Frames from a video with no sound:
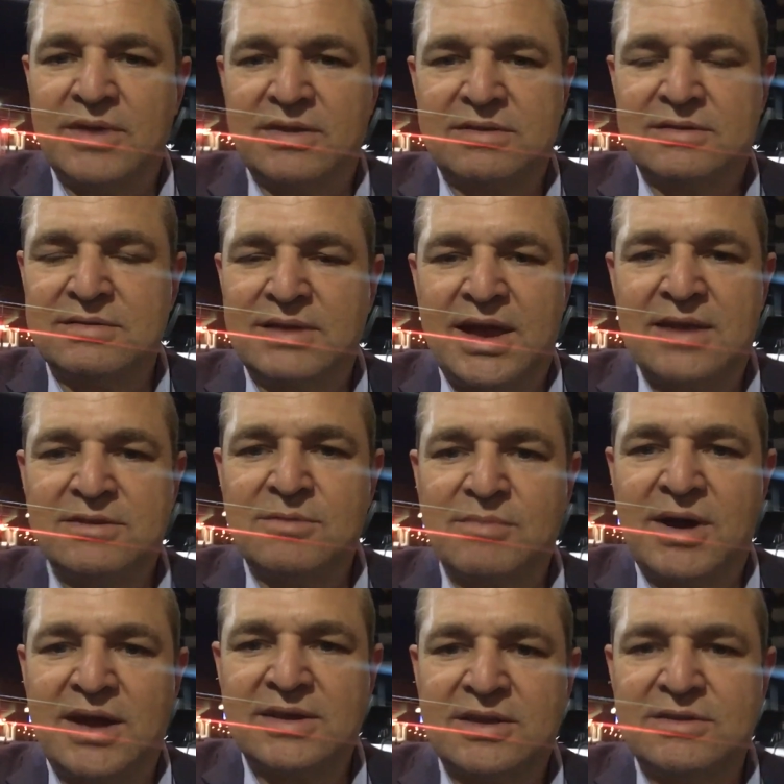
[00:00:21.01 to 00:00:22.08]
That the land
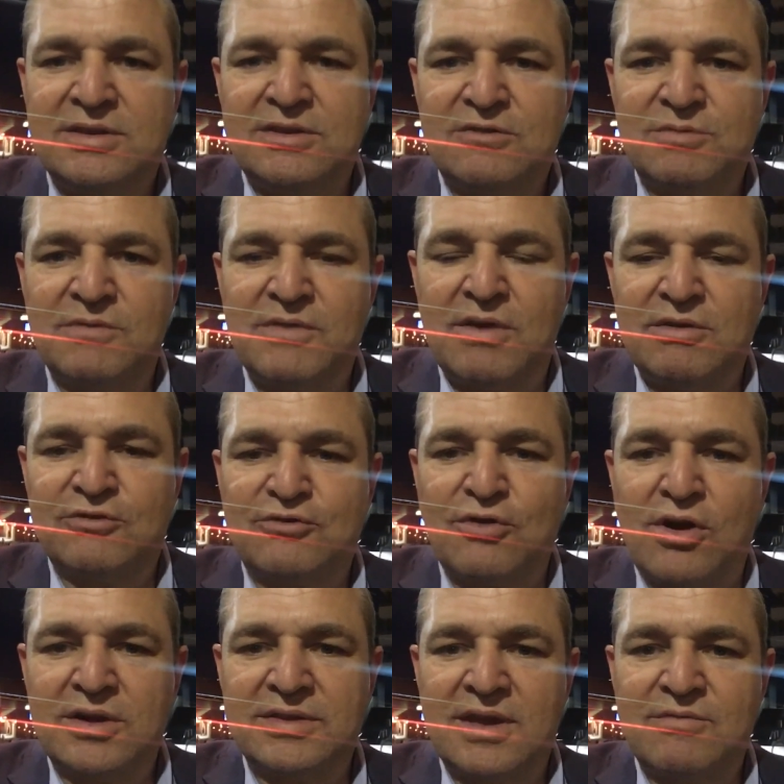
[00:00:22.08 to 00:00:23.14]
demand continues to be very
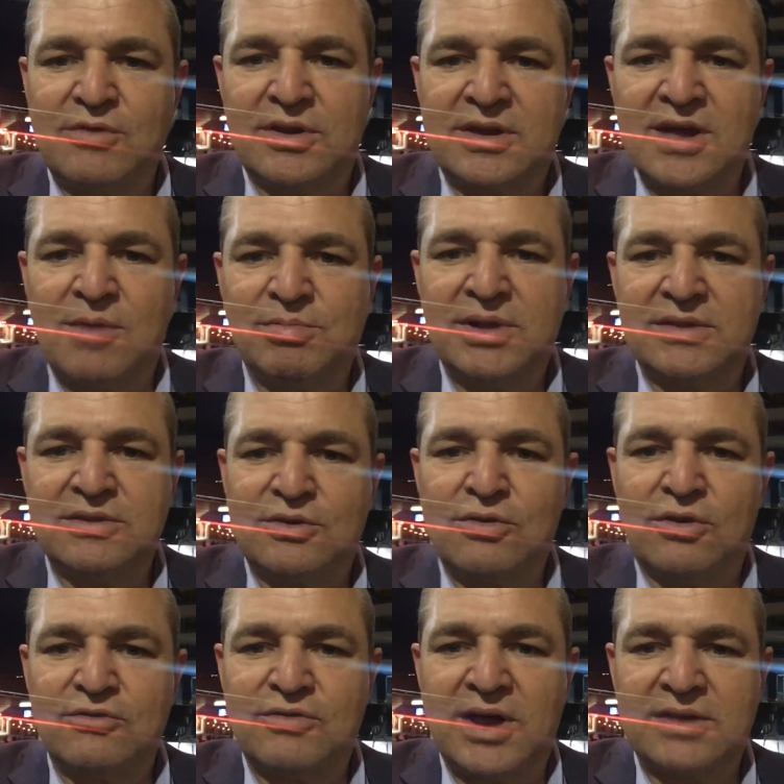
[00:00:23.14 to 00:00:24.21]
strong, and they've got a couple under
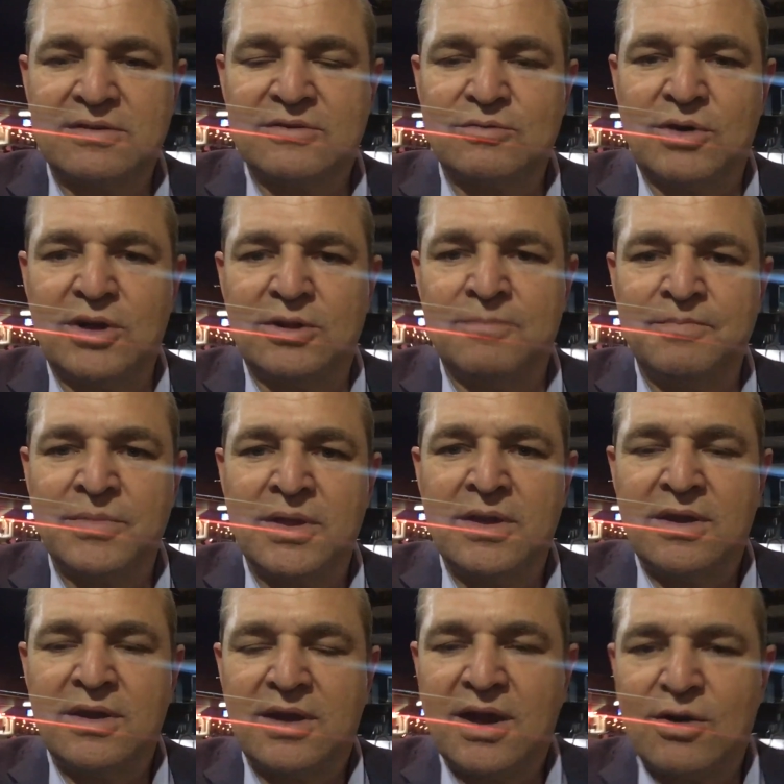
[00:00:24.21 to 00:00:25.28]
contract as well.
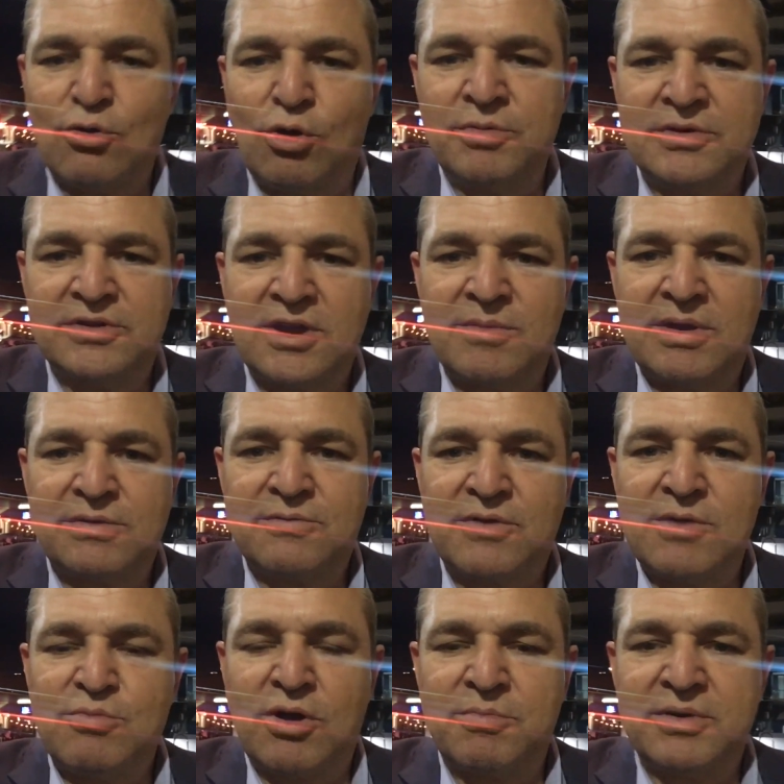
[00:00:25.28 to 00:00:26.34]
Our Auburn team had
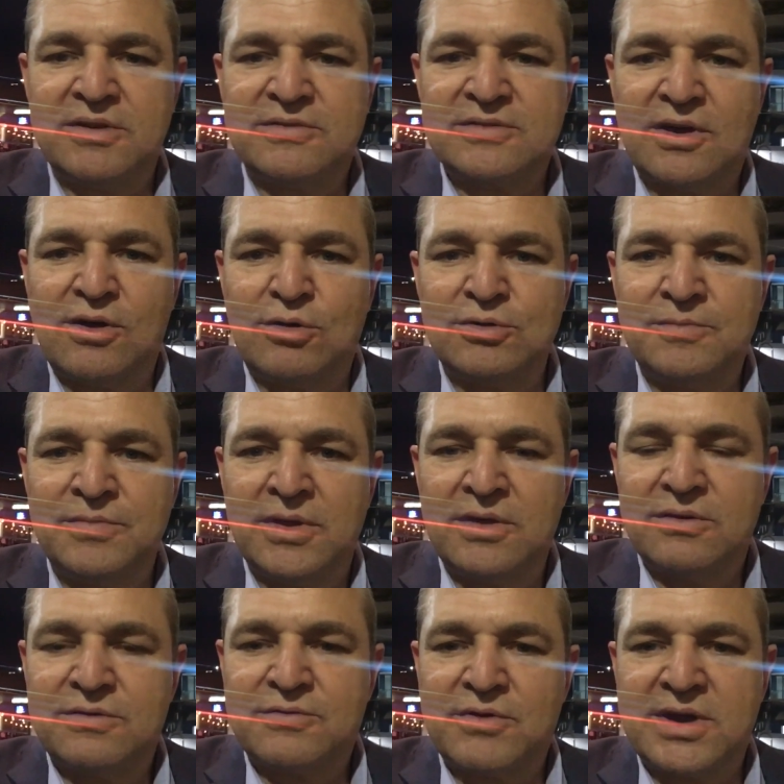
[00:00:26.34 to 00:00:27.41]
three properties sold,
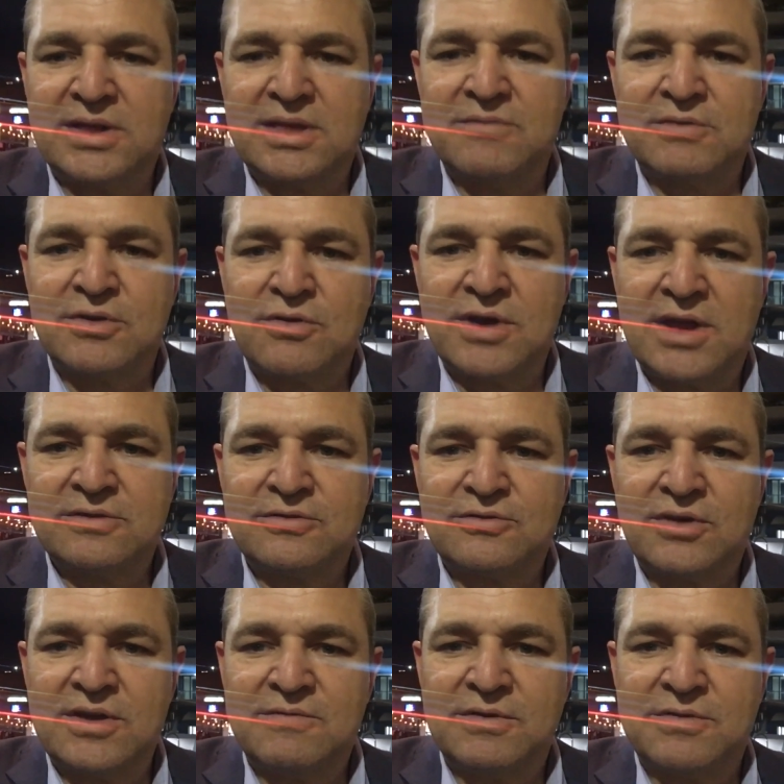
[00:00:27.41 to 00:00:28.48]
311 Crown
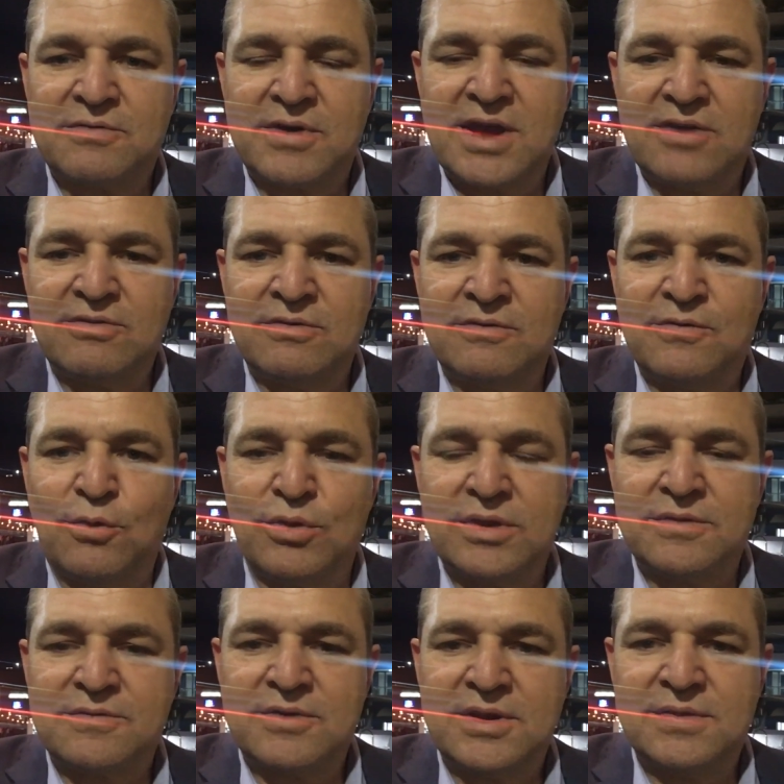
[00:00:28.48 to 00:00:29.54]
Street for
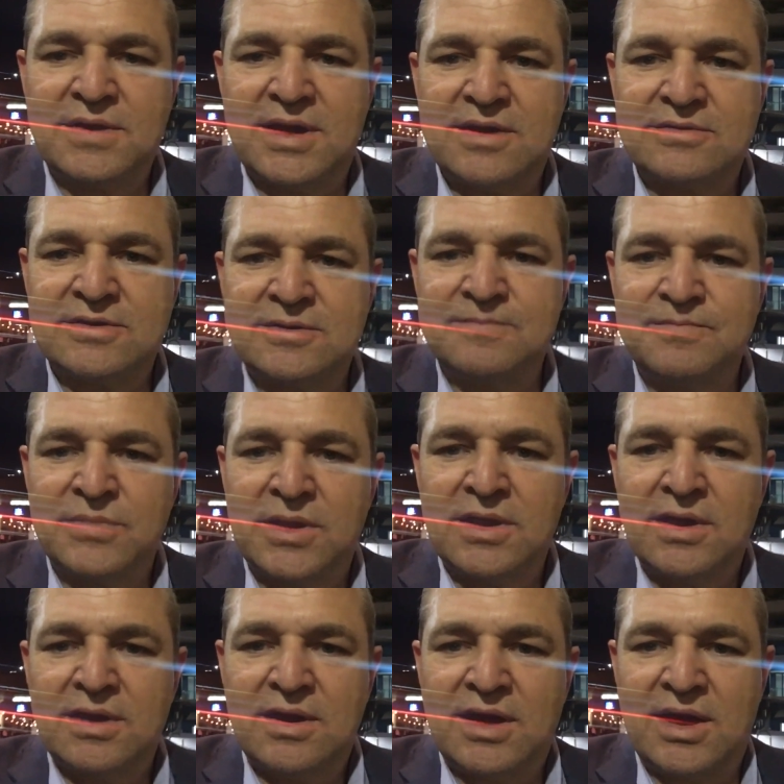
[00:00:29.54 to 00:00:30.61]
$343,000.
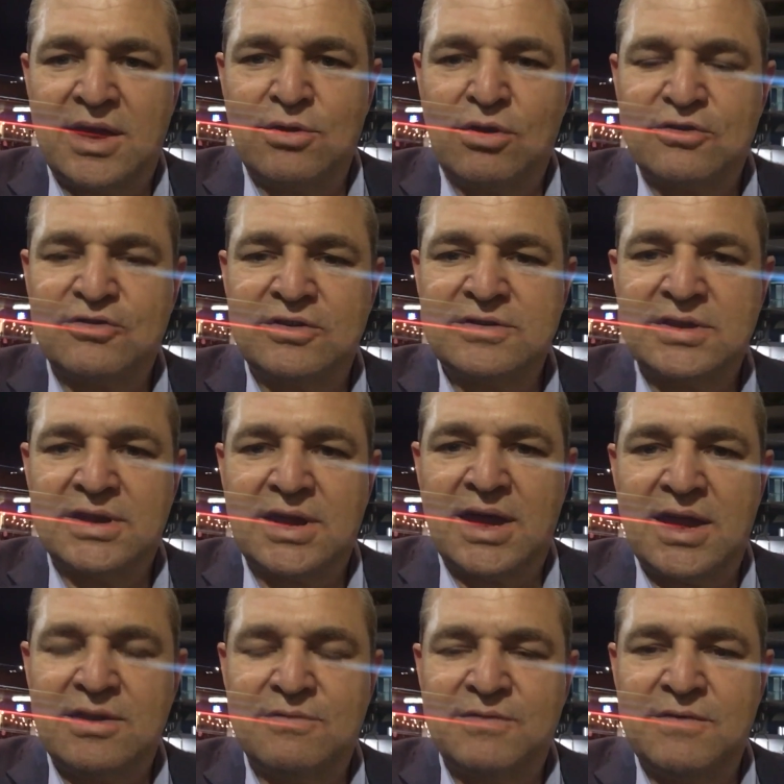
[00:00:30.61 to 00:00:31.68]
At auction
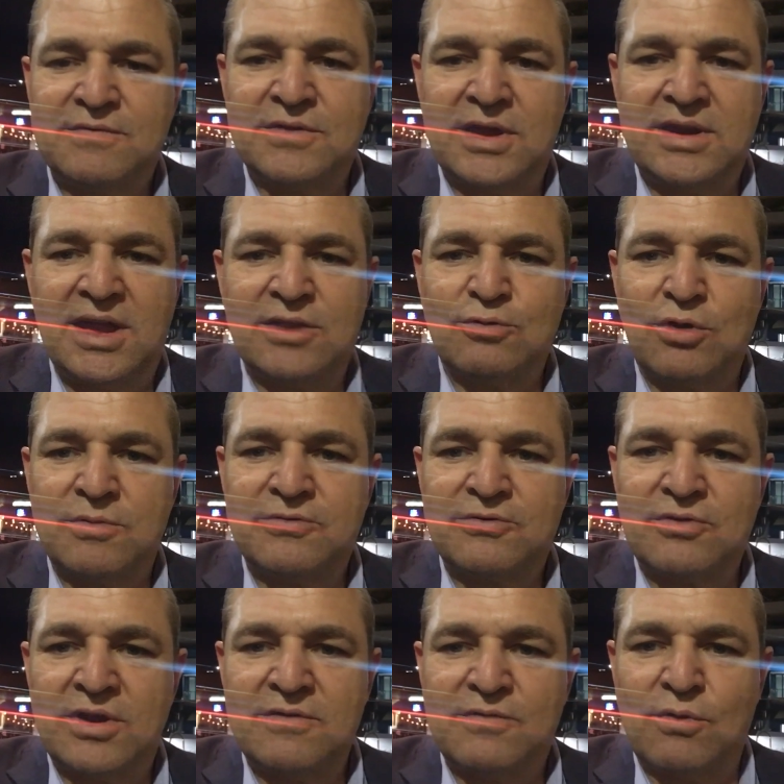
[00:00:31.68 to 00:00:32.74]
today, 15 Antwerp
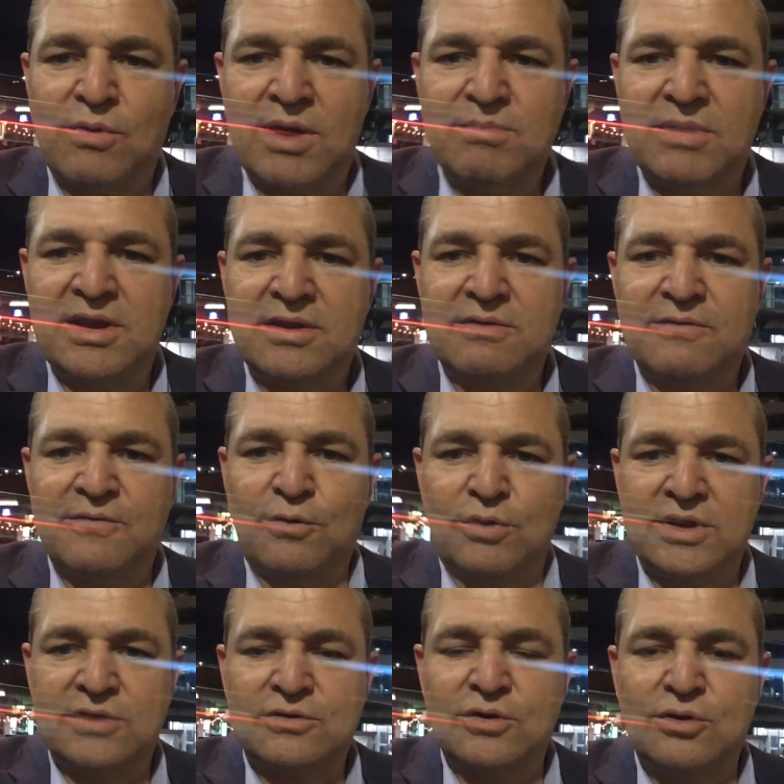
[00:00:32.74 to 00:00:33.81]
Street for
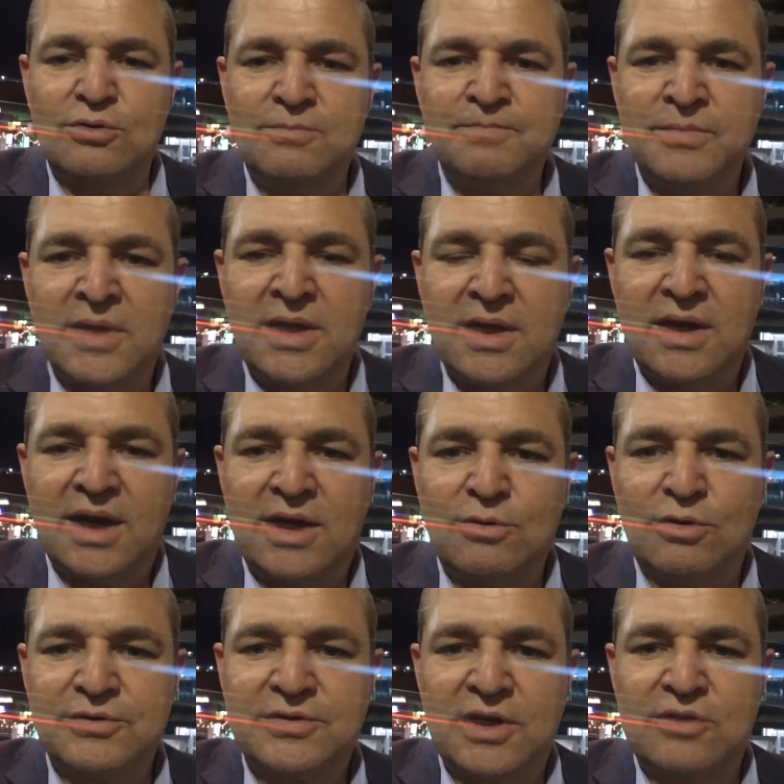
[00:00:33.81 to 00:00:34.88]
$1,042,000. And
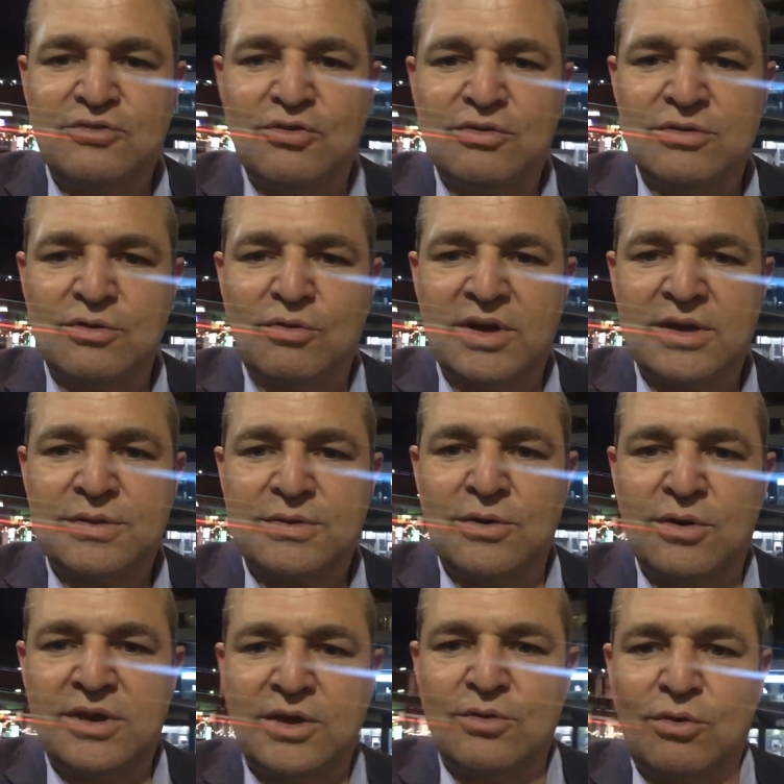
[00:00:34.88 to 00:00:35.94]
also during the week,
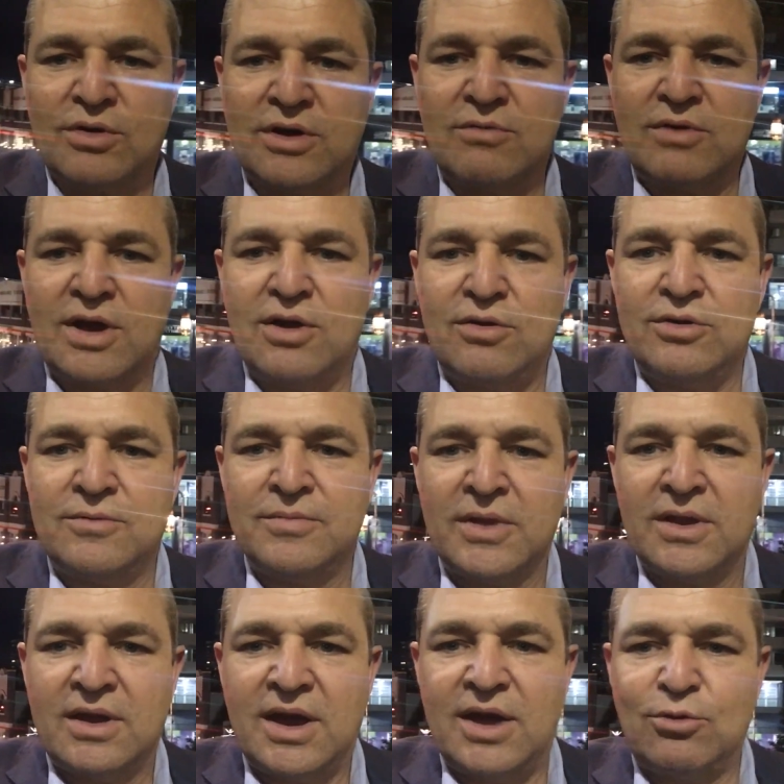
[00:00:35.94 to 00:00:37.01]
30 Gordon Road
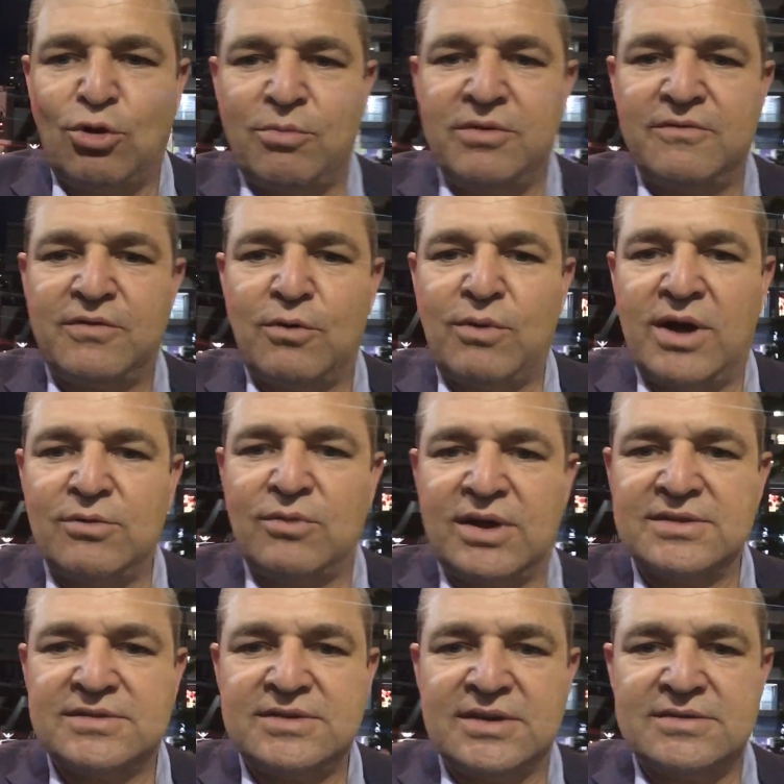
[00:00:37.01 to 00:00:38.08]
at Auburn for
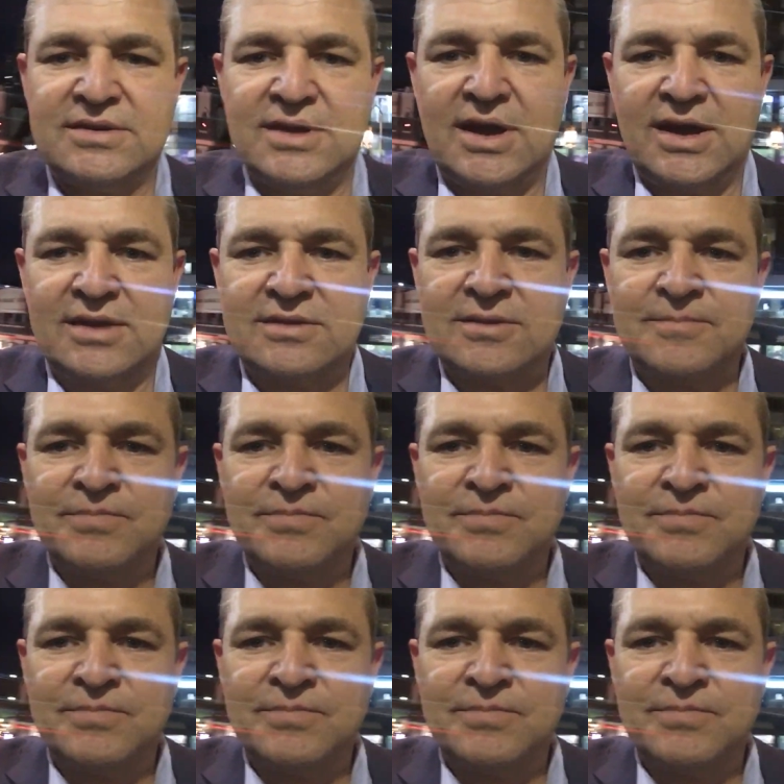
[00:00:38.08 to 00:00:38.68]
$1,168,000.